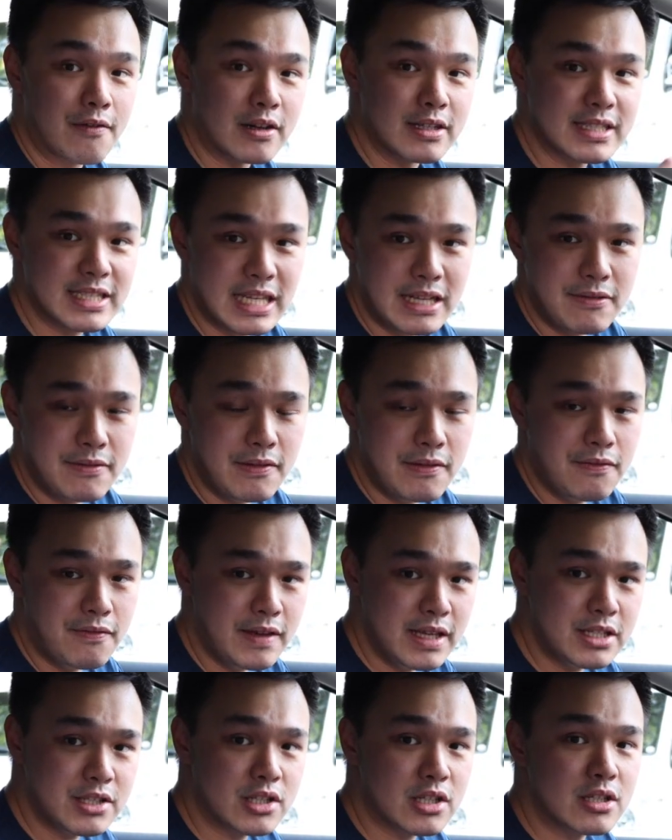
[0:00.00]
For safety
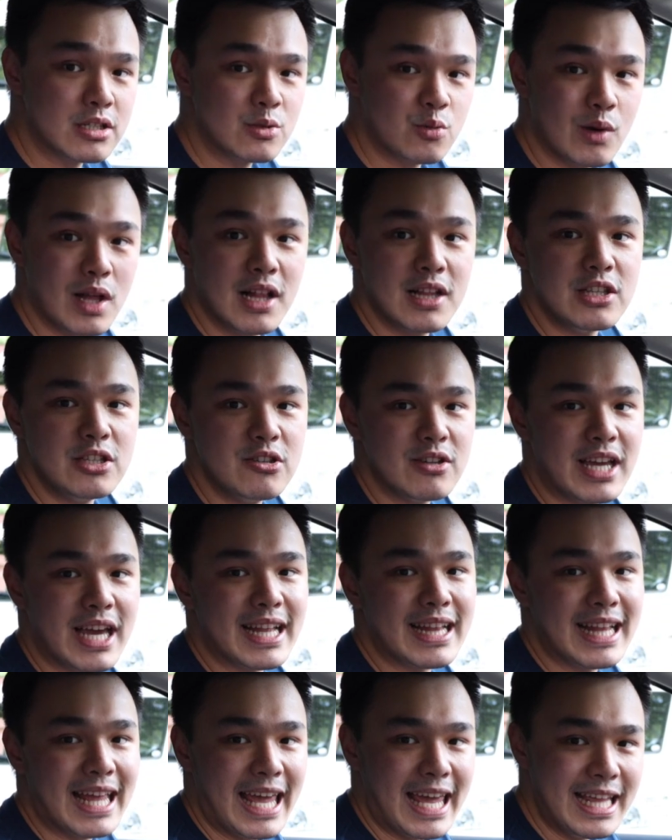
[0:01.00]
features, well, you
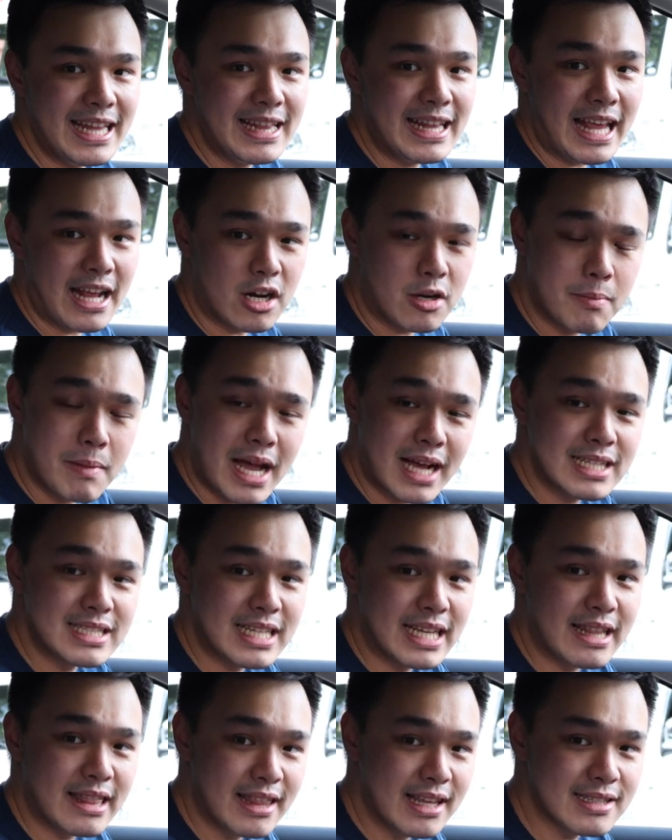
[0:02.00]
get 8
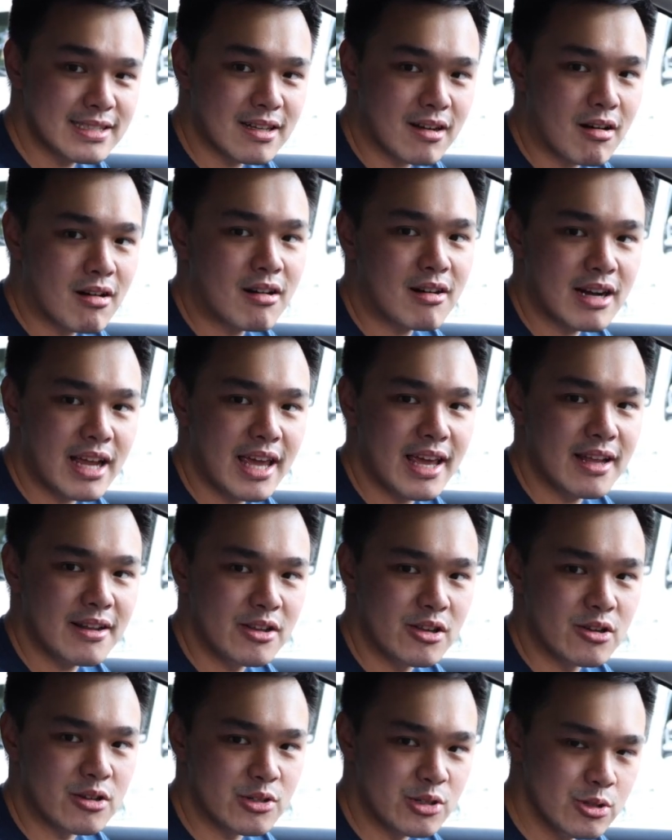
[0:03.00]
airbags in this car,
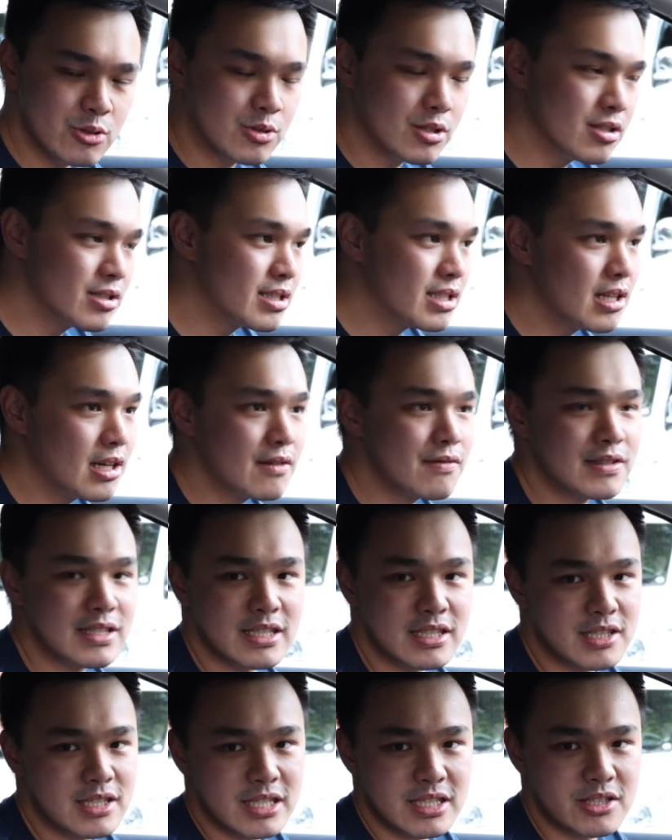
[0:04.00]
and your usual stuff
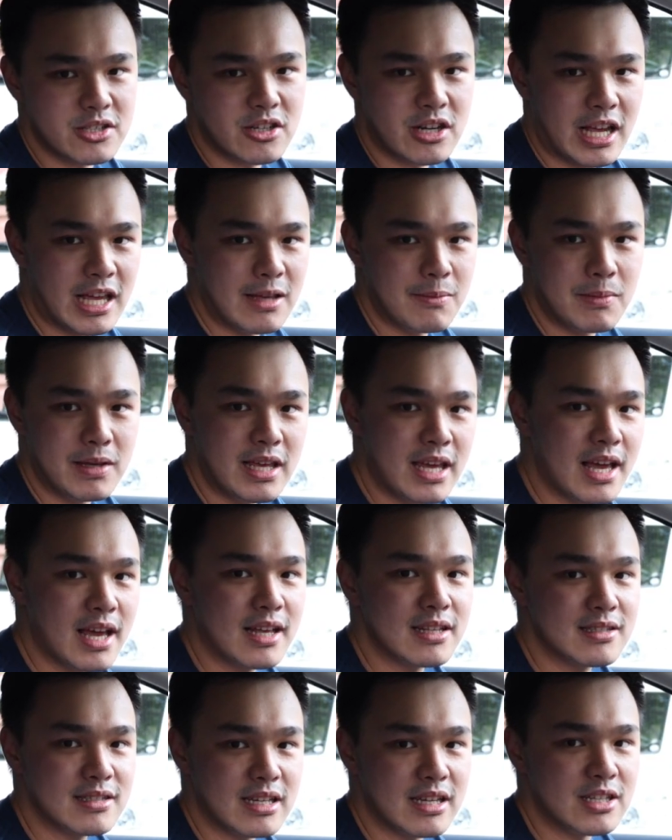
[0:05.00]
such as your
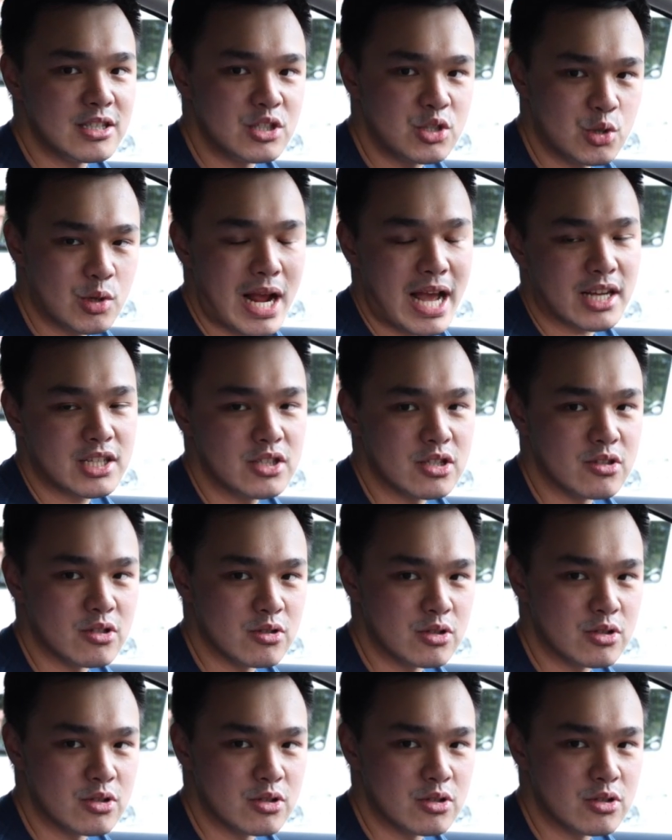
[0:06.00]
ABS and traction